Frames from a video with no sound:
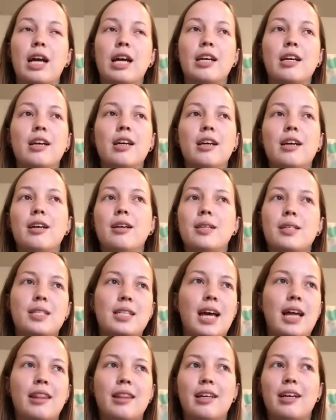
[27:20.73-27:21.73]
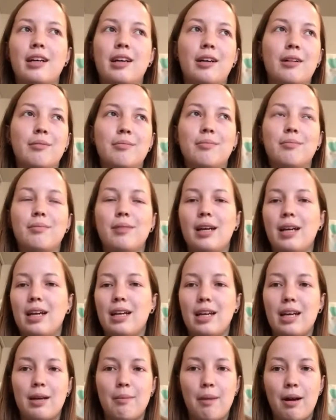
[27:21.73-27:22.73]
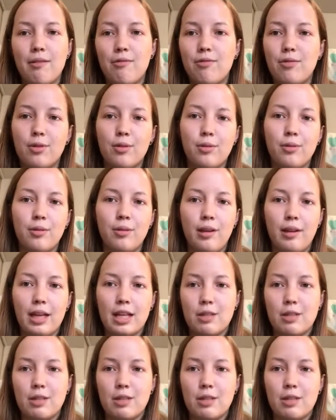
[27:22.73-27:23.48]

I sat there, ate my food.